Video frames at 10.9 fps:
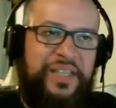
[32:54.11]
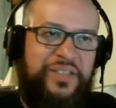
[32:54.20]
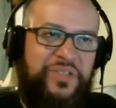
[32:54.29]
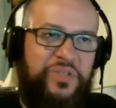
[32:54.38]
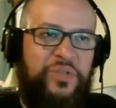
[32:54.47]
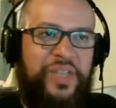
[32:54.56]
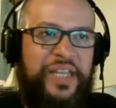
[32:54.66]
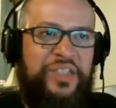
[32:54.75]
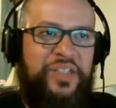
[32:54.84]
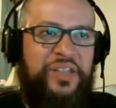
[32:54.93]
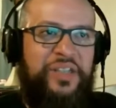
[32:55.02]
and Zeus,
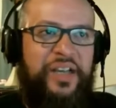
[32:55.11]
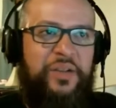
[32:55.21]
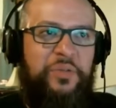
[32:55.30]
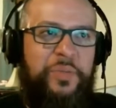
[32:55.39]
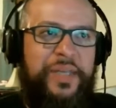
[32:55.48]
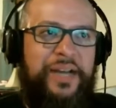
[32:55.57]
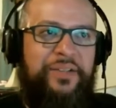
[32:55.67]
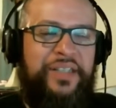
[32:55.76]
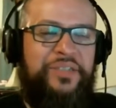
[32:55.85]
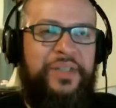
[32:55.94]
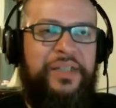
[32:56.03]
actually, I will be out
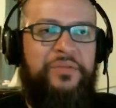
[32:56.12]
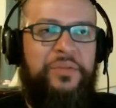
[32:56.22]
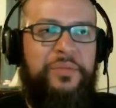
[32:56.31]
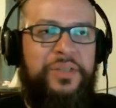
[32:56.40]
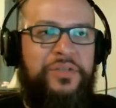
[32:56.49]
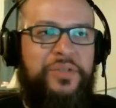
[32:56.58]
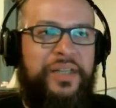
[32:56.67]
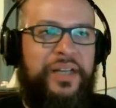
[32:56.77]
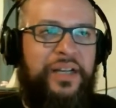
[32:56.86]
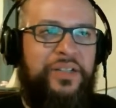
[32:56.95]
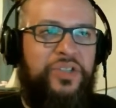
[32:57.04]
next week. We'll be doing
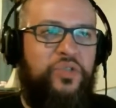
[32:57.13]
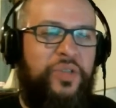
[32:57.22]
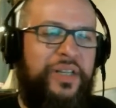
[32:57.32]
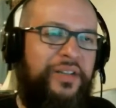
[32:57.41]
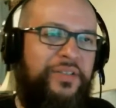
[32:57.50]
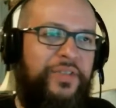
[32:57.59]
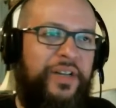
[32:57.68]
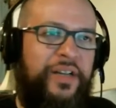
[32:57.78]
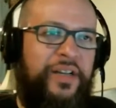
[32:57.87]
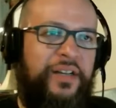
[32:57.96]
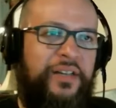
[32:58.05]
a string of
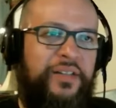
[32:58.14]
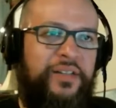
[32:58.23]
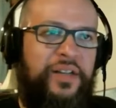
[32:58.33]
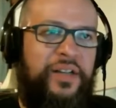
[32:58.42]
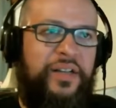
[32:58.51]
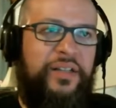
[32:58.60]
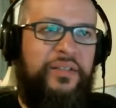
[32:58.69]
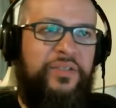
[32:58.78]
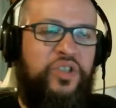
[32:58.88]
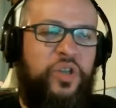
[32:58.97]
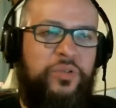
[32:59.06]

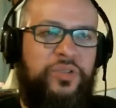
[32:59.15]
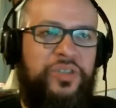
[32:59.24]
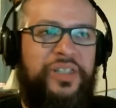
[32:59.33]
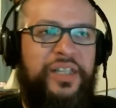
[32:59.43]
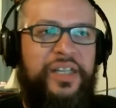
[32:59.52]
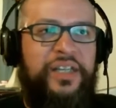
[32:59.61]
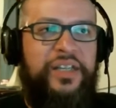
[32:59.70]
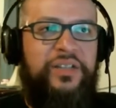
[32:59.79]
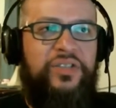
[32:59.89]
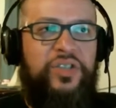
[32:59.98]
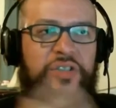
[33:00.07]
shows,
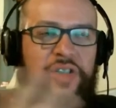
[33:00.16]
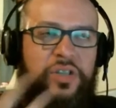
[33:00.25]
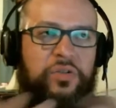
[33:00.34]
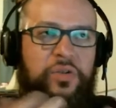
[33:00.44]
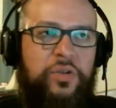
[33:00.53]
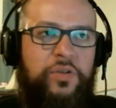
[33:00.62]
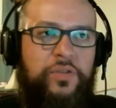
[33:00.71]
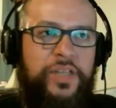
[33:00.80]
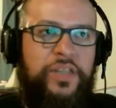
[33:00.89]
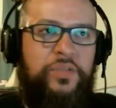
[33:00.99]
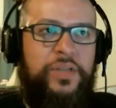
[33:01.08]
just, going over
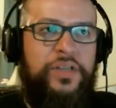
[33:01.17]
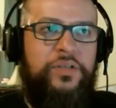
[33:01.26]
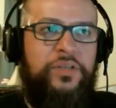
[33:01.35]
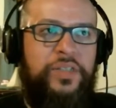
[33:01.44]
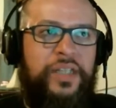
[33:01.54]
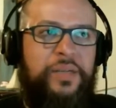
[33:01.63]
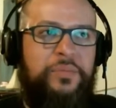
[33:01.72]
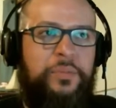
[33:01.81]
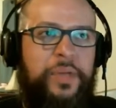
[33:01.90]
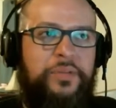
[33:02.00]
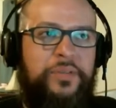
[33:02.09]
E3 news that
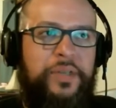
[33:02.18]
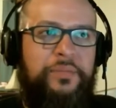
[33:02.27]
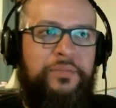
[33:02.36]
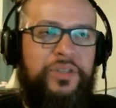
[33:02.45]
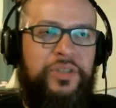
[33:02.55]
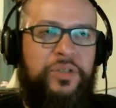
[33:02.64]
pops up. So